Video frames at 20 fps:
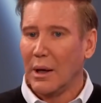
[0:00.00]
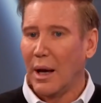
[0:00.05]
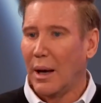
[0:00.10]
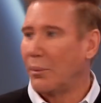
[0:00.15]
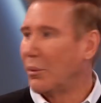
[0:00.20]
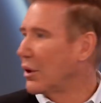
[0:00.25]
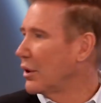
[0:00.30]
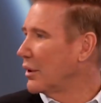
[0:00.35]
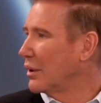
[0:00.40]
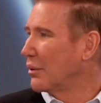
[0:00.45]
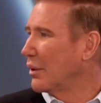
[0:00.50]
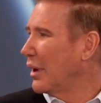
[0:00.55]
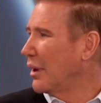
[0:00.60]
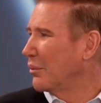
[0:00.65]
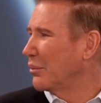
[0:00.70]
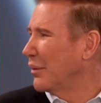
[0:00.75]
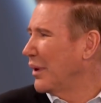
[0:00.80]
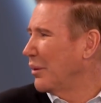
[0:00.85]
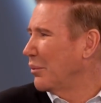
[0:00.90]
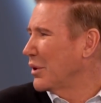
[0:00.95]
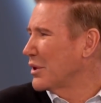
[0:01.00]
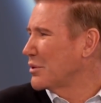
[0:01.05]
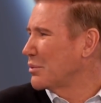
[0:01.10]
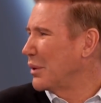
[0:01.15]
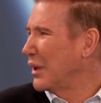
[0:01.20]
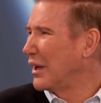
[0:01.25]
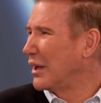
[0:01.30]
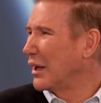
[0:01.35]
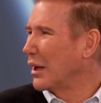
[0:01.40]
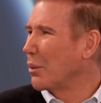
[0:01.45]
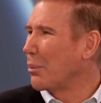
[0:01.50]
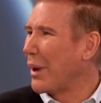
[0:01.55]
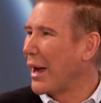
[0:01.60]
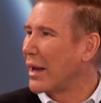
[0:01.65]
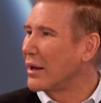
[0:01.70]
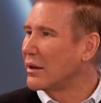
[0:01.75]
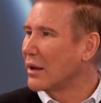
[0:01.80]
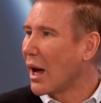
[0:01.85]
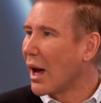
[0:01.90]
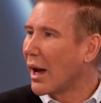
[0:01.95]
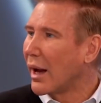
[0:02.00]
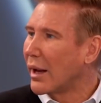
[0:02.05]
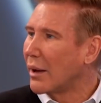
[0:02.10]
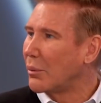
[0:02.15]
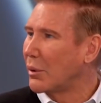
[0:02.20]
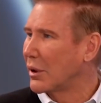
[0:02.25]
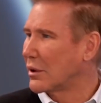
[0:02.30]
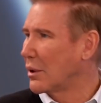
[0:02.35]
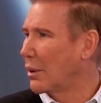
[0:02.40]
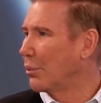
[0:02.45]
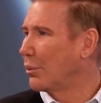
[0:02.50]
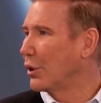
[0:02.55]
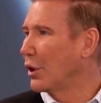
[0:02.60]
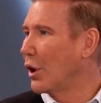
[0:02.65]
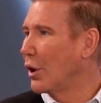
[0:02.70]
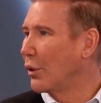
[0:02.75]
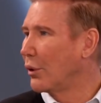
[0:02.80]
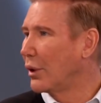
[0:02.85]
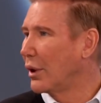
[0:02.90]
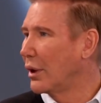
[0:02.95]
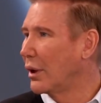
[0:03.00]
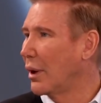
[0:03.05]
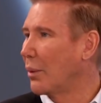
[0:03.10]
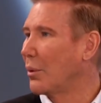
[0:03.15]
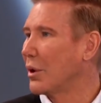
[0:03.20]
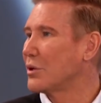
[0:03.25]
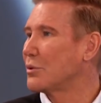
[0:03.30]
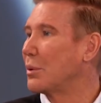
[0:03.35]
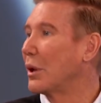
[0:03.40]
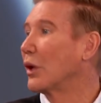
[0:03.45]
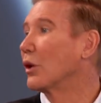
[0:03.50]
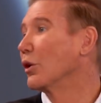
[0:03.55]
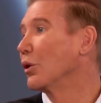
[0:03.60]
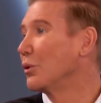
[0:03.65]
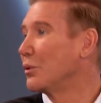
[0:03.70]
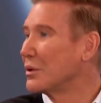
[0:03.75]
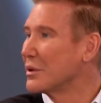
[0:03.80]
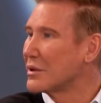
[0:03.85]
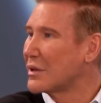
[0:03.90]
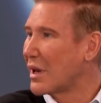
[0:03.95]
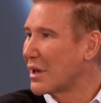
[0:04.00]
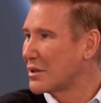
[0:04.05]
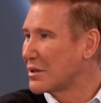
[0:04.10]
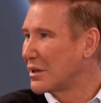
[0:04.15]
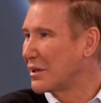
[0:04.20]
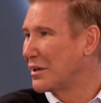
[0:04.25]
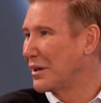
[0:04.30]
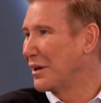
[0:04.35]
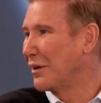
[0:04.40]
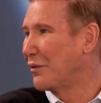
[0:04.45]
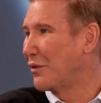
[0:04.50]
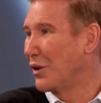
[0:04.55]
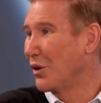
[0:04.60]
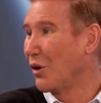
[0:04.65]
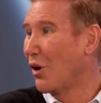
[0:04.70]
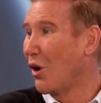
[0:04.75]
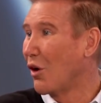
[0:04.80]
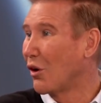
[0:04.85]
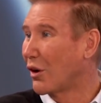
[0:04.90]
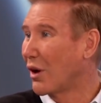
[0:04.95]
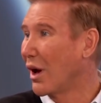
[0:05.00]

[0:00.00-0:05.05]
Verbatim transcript: I'm, am i must be eating a bad diet because I'm bloated, I must be gluten sensitive. There are all